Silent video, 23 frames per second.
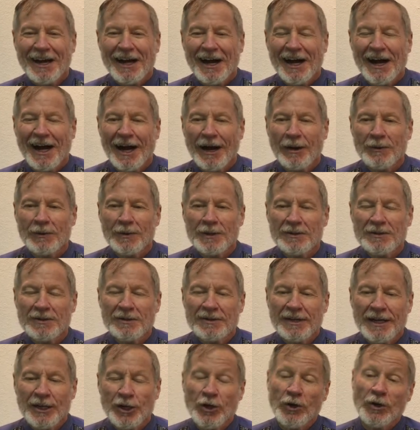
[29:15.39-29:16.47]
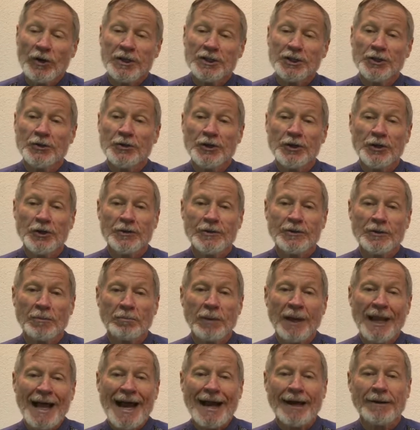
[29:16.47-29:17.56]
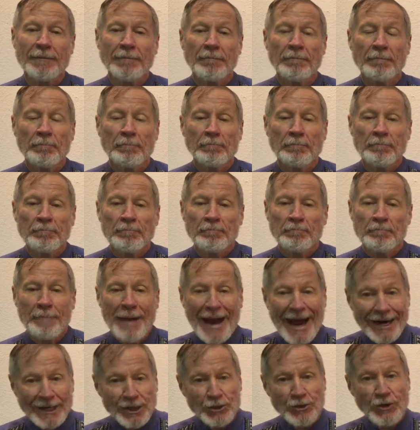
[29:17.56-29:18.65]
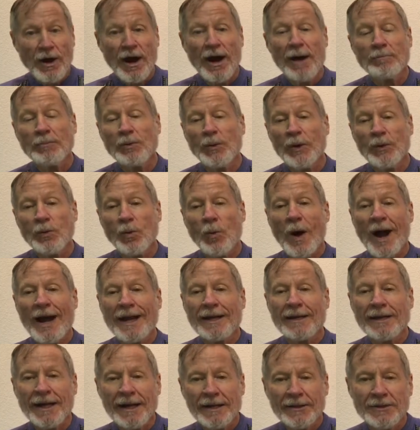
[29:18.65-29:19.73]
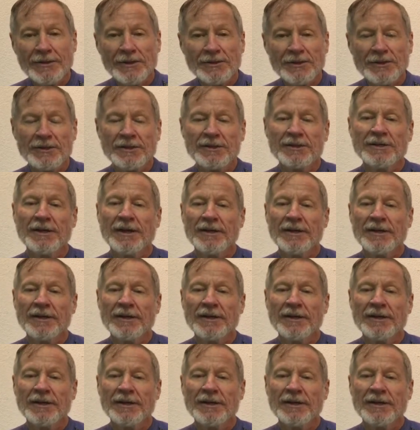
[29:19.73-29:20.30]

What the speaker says: I would encourage you to use a black backdrop with white letters.